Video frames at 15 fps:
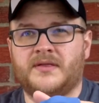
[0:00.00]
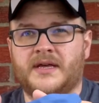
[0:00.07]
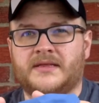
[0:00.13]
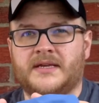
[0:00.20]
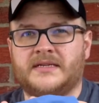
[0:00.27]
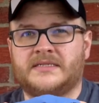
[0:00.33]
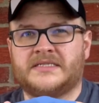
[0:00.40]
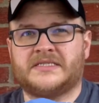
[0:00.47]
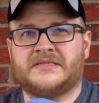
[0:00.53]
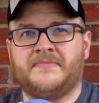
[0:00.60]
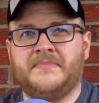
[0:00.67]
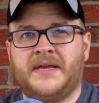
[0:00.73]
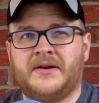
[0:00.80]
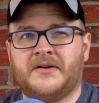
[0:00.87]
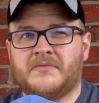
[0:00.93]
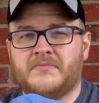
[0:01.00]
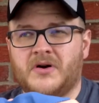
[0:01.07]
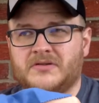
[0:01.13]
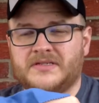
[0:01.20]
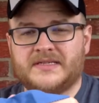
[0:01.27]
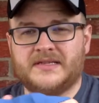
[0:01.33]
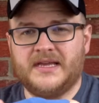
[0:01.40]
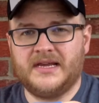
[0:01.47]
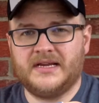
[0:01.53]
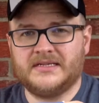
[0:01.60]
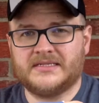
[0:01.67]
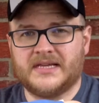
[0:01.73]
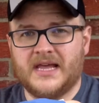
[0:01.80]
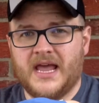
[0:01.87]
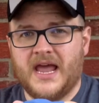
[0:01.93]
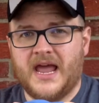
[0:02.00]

that they smear most things